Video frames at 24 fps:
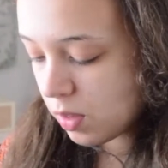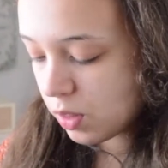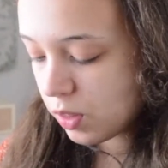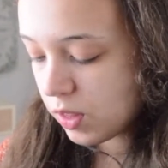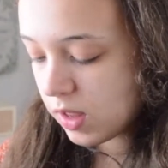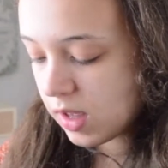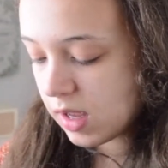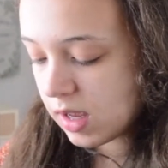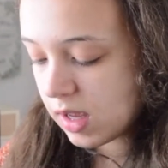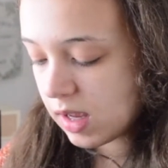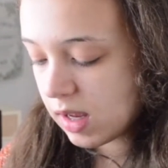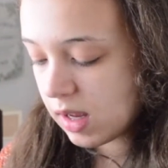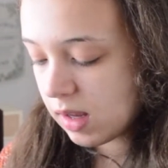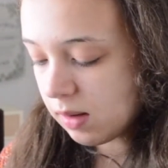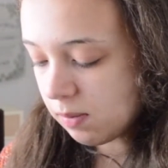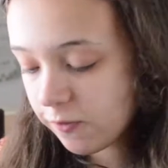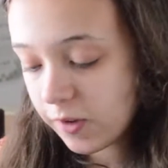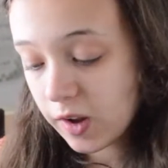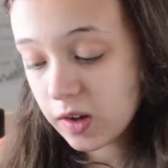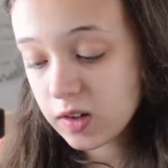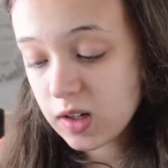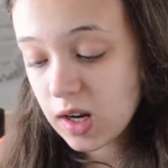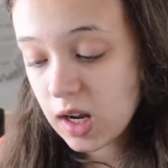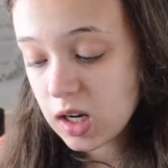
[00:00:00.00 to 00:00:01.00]
the
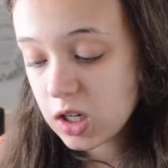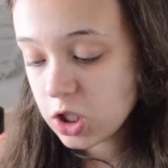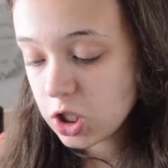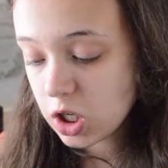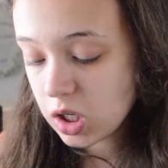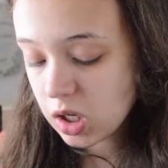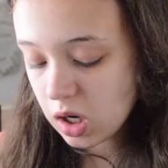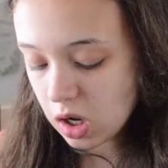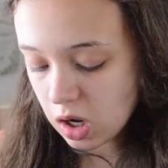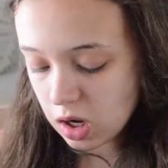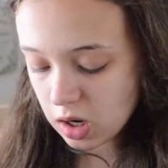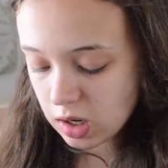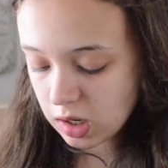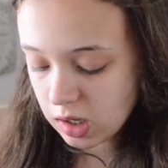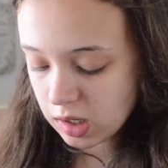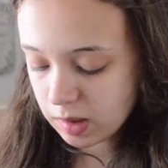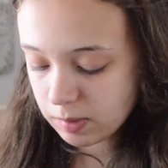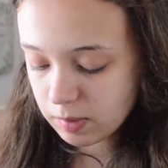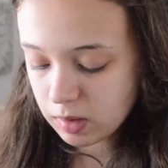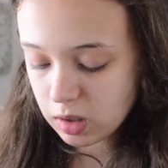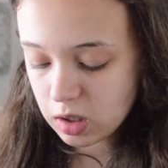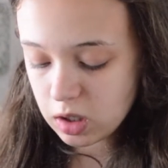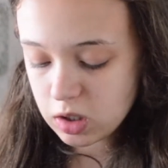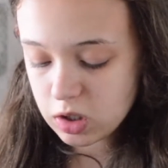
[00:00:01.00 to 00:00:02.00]
foundation I
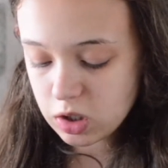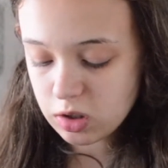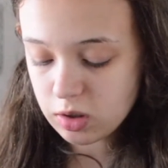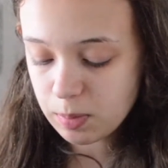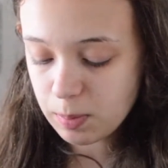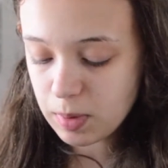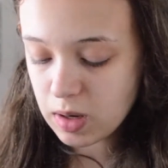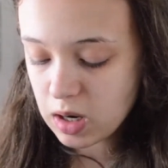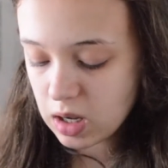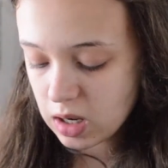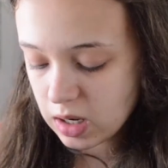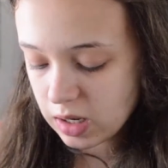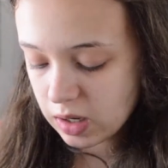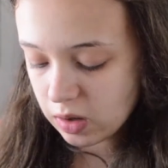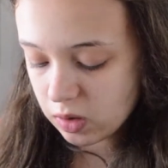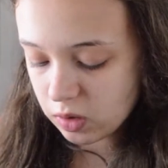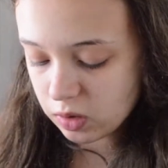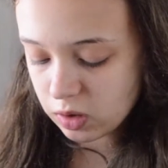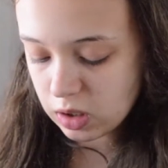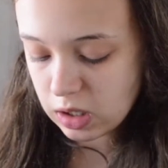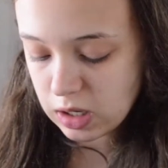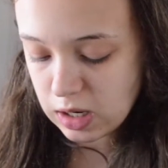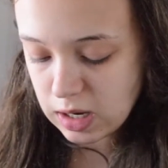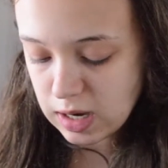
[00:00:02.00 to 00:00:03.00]
am going to just apply
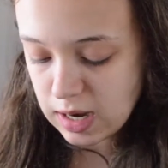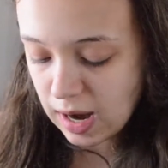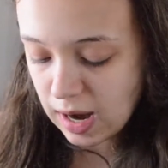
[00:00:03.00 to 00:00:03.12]
on